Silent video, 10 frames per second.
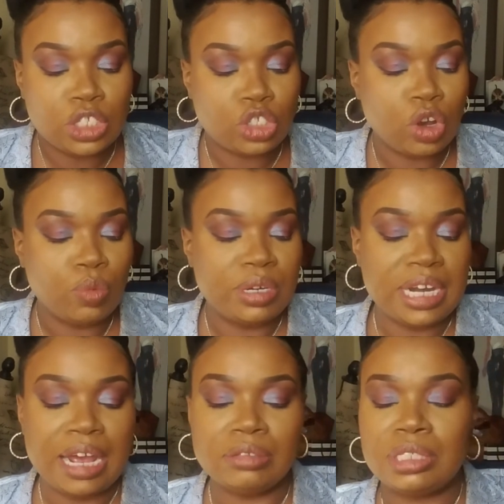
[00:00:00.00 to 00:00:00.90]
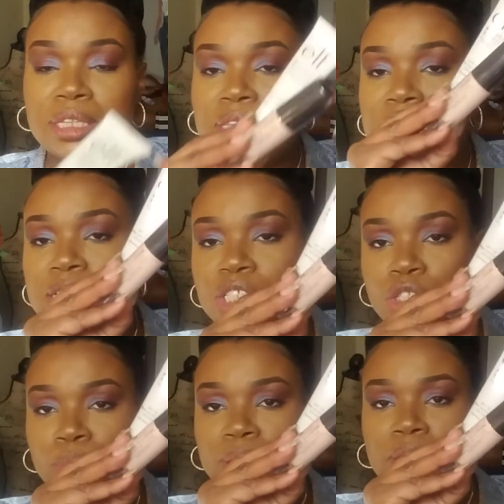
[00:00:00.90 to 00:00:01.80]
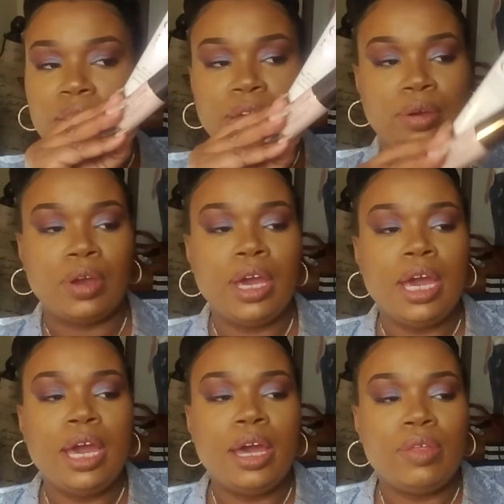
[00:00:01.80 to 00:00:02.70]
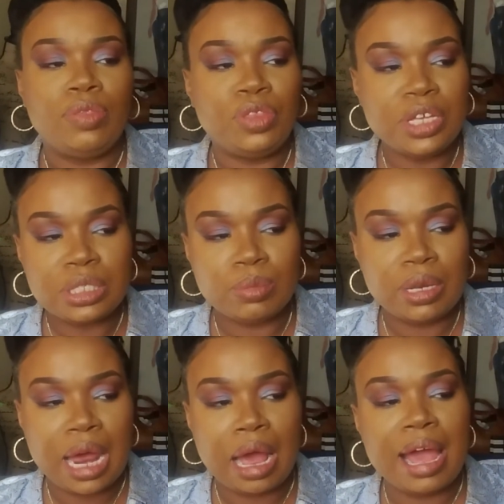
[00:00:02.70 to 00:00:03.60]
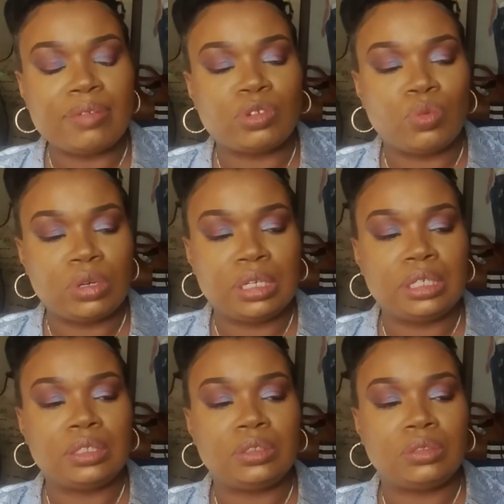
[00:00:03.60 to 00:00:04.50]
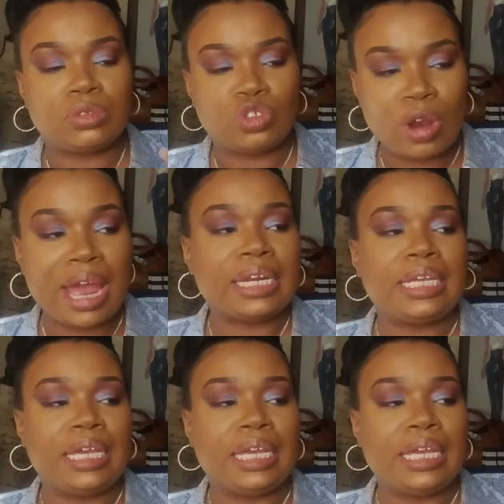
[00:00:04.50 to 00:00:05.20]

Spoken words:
So we're down to these three here. This one I'll have to try it again